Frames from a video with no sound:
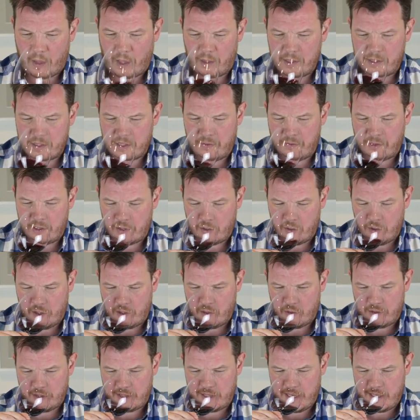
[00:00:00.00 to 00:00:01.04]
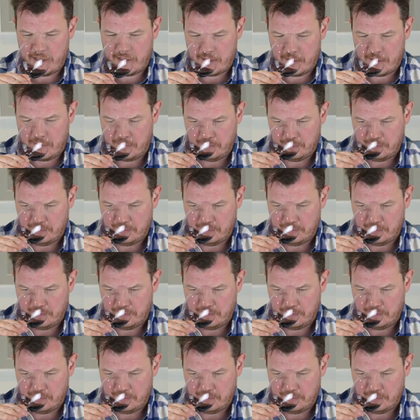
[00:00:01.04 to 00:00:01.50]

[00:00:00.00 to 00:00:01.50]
Let's give it a little taste.